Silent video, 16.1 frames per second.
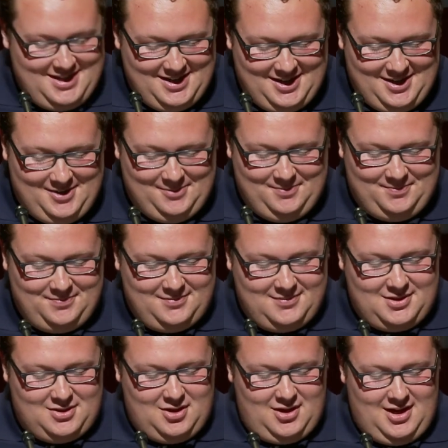Um,
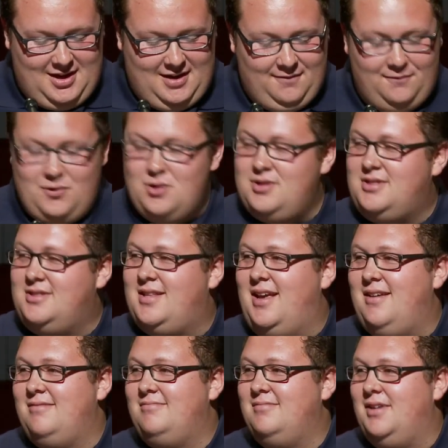so, yeah, a verse
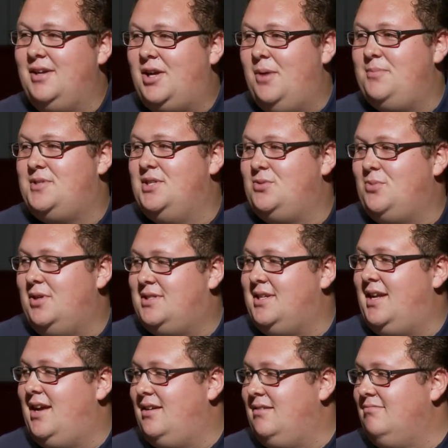that encompasses what
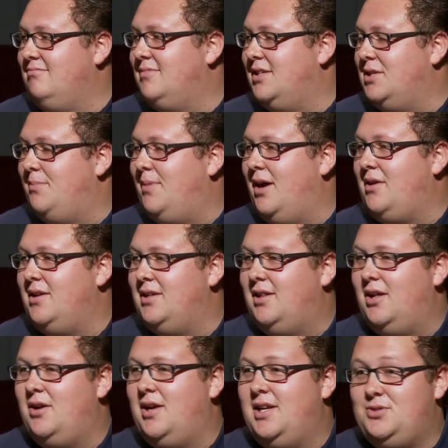today is about,
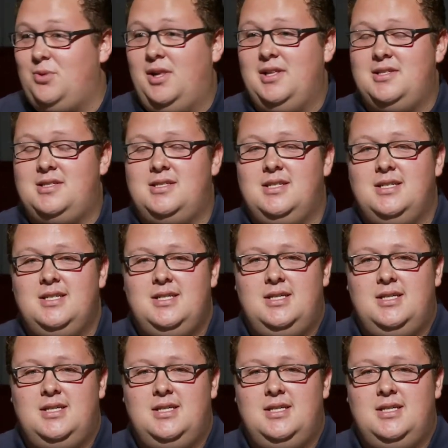as well as